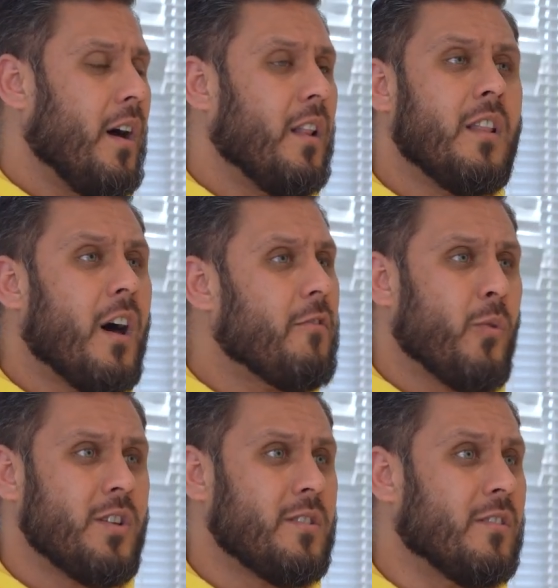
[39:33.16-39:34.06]
a lot of
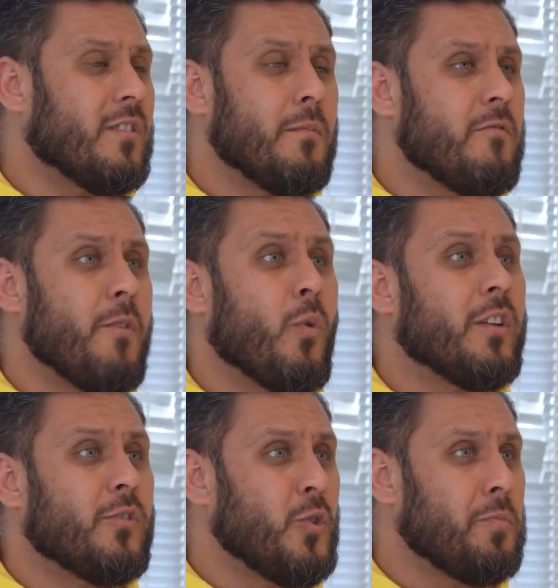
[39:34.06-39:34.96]
questions. Some of them are
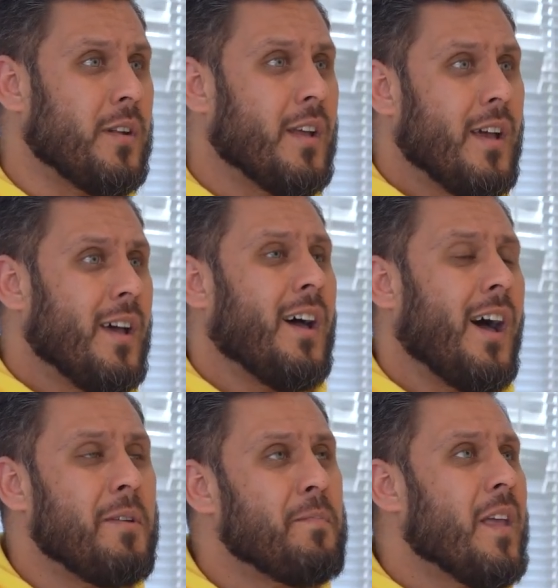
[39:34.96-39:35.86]
quite stupid.
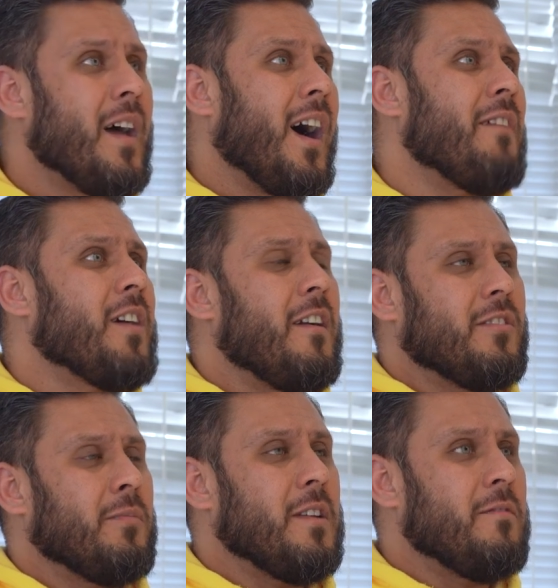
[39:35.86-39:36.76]
I mean, I've got
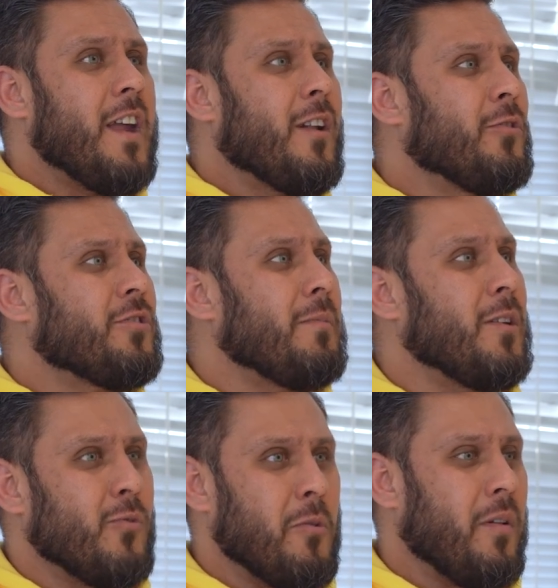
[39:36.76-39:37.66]
somebody very close to
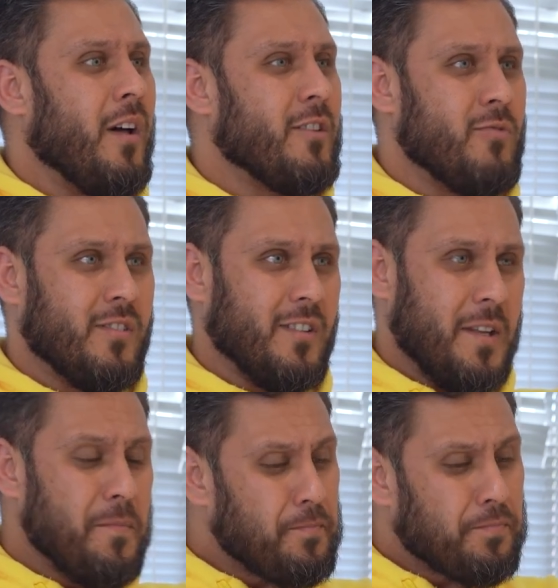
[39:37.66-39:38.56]
me who applied
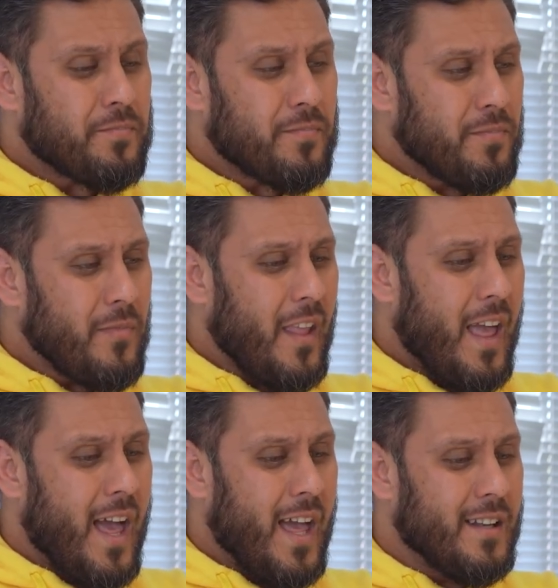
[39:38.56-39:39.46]
recently,
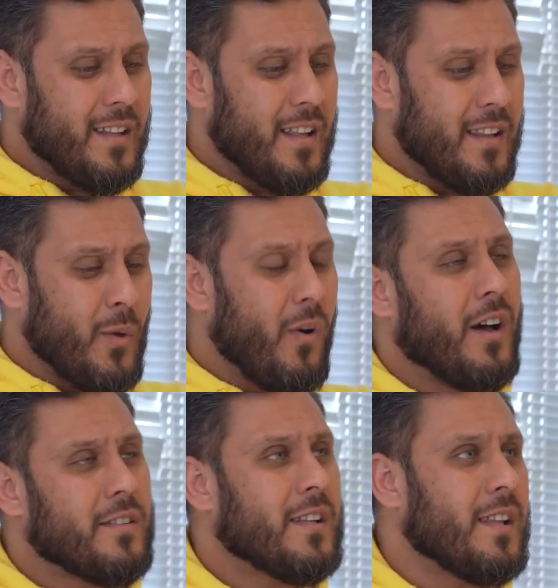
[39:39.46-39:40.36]
and they were
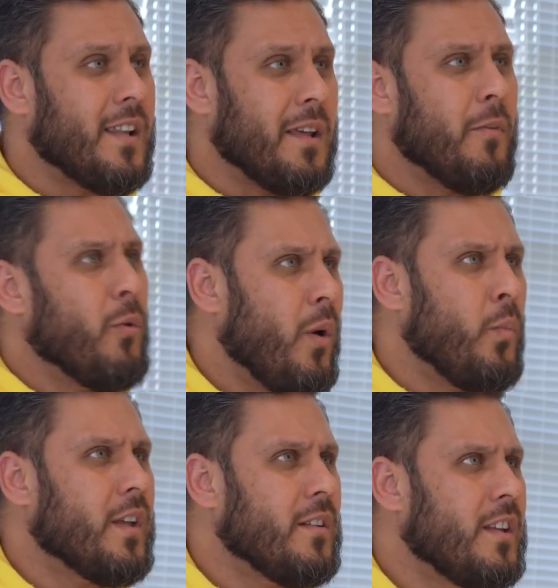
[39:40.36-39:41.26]
asking them, "Oh,
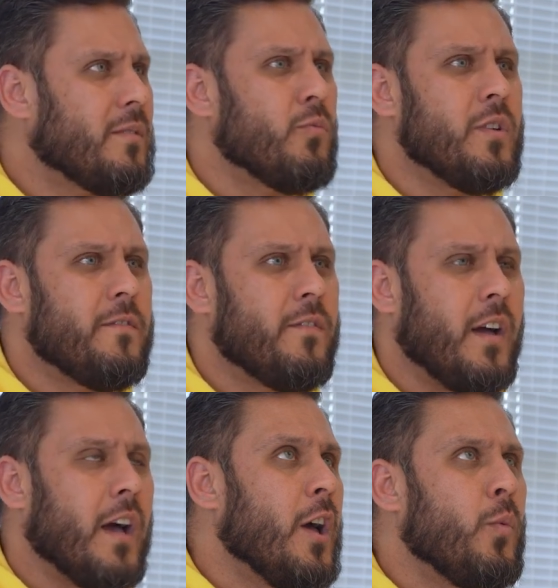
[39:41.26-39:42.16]
we can see
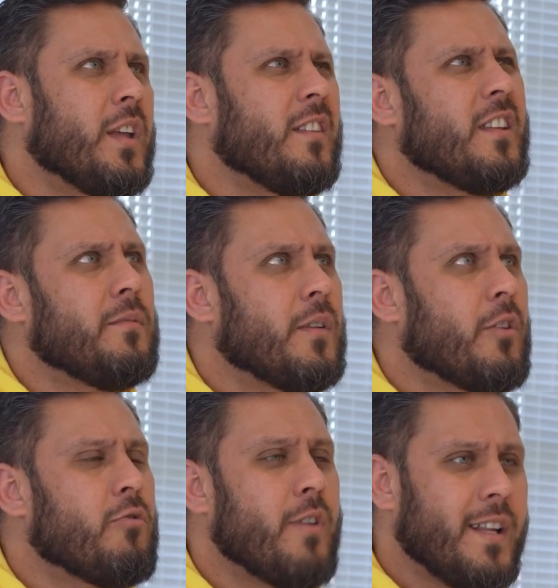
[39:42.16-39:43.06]
some
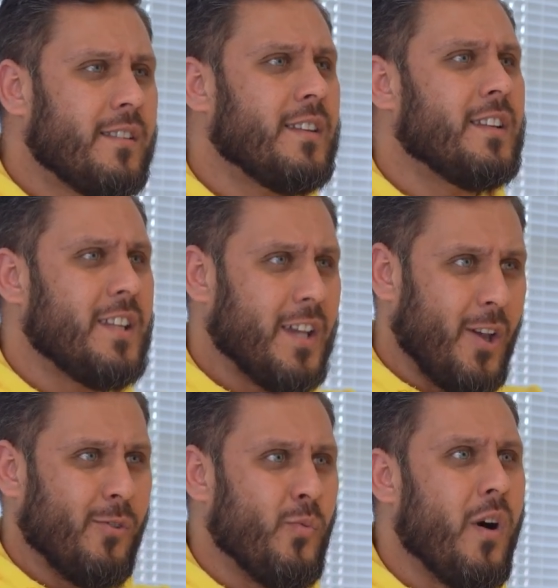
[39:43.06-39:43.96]
credits into your
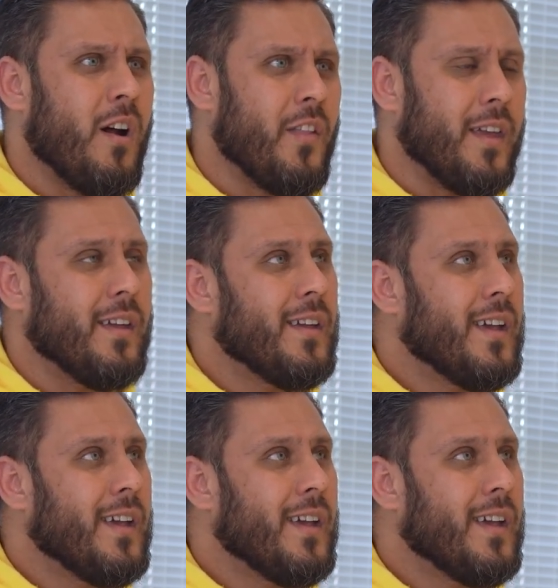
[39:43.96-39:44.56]
account. What are they?"